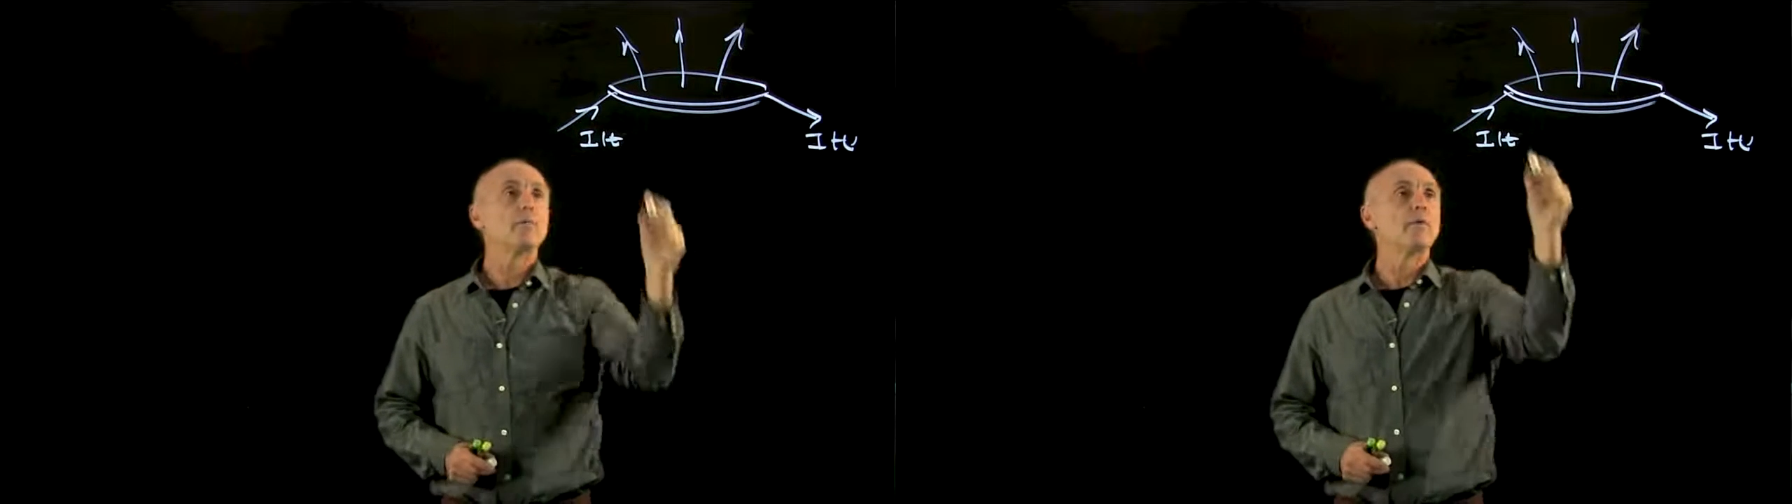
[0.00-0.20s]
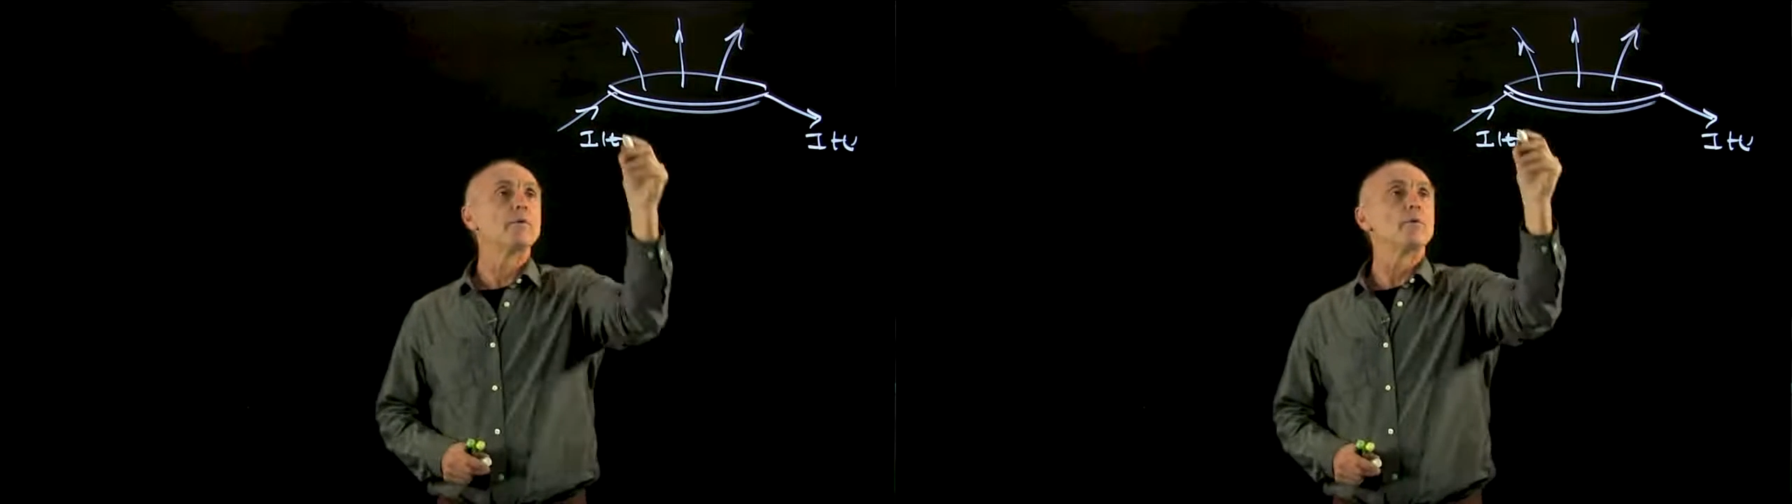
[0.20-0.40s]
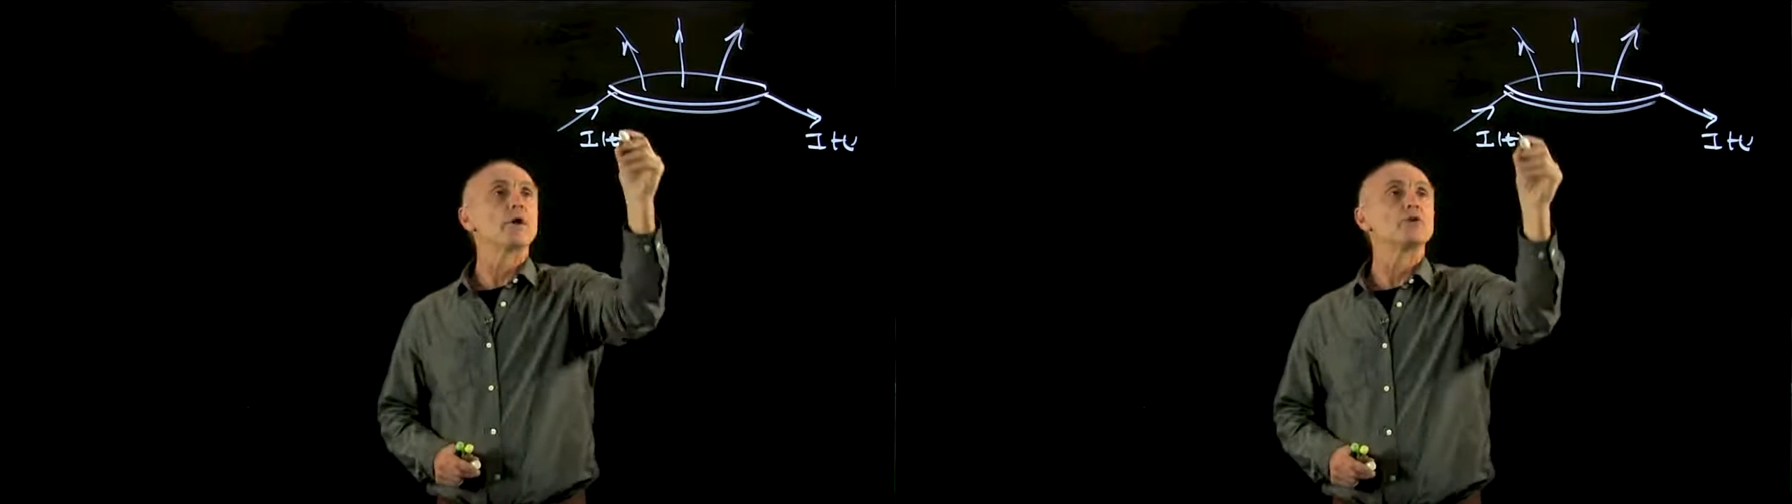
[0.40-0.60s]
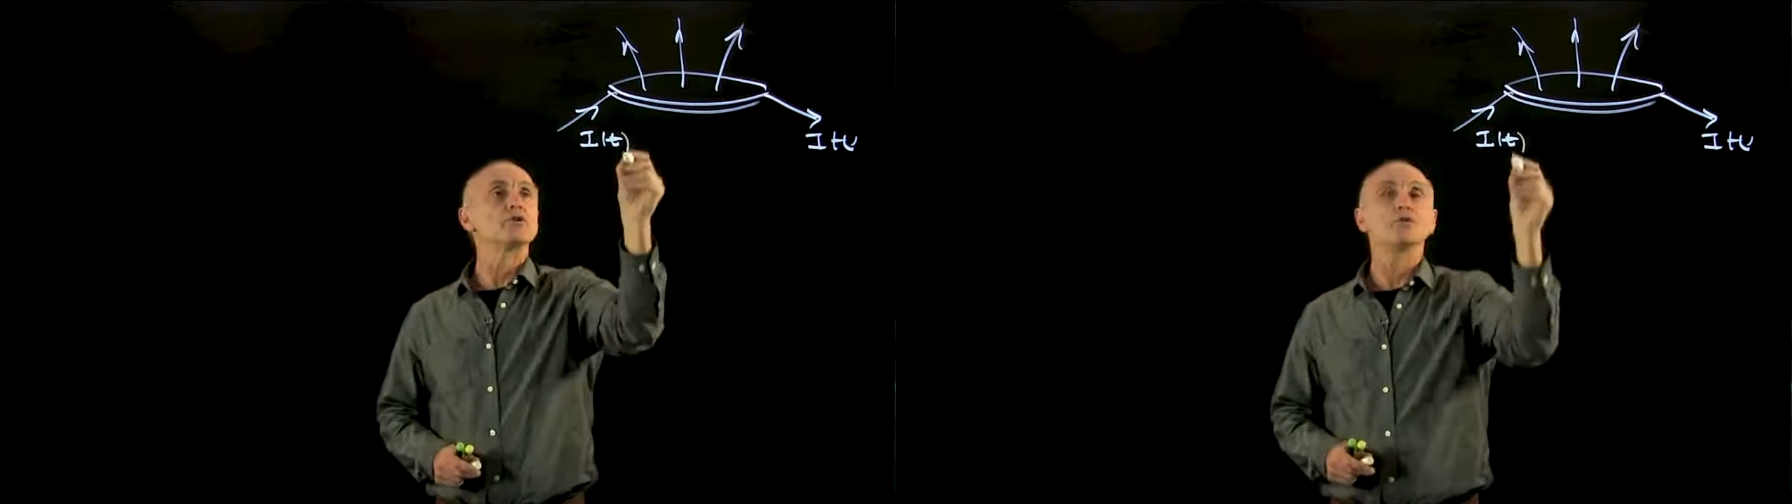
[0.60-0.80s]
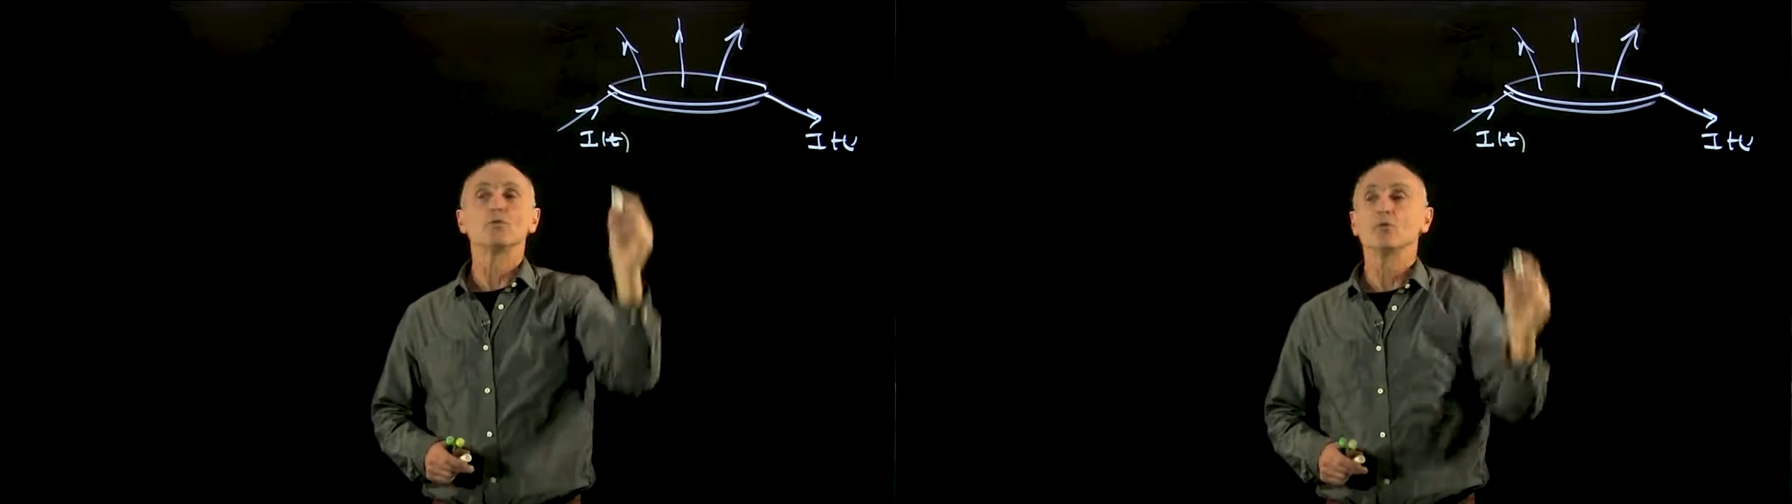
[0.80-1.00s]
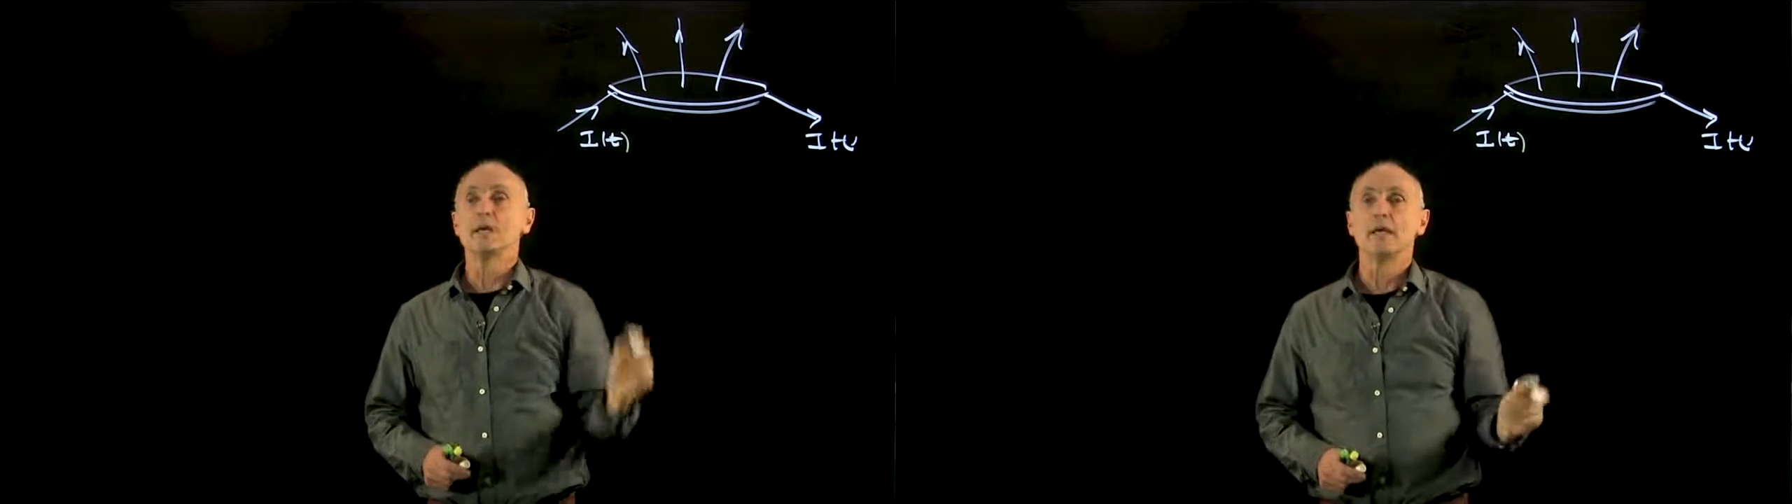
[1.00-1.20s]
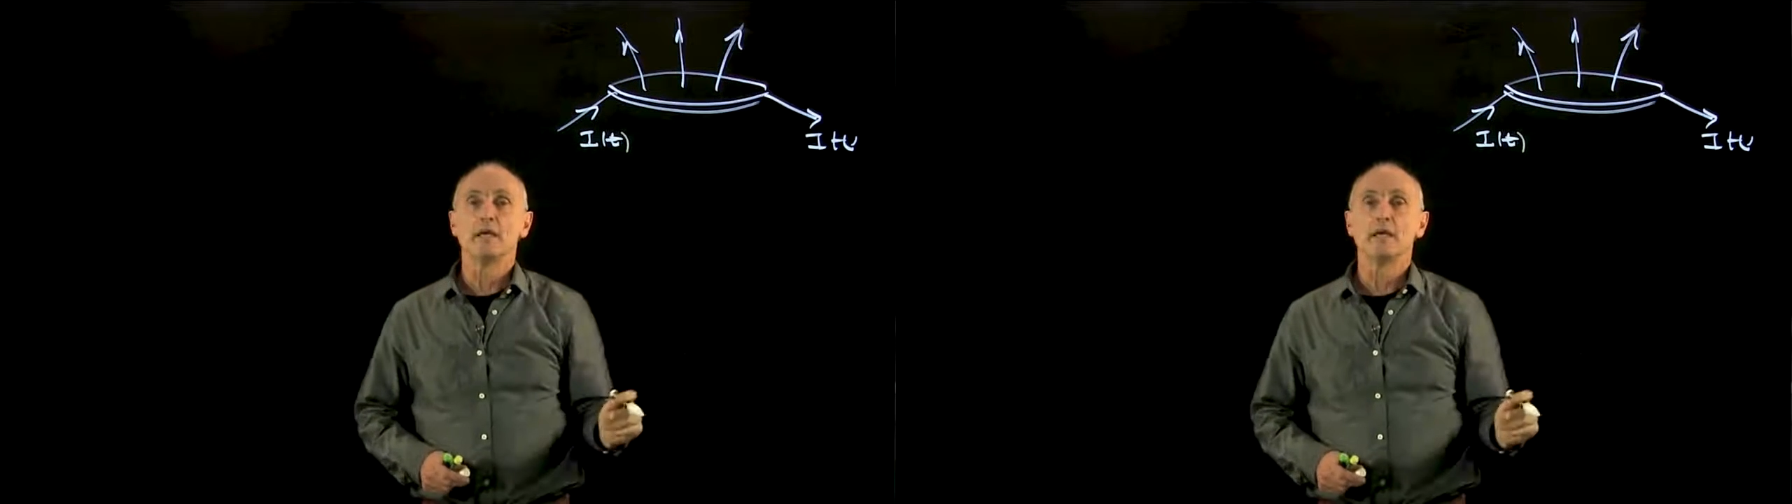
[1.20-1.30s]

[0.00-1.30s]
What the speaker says: what we want to do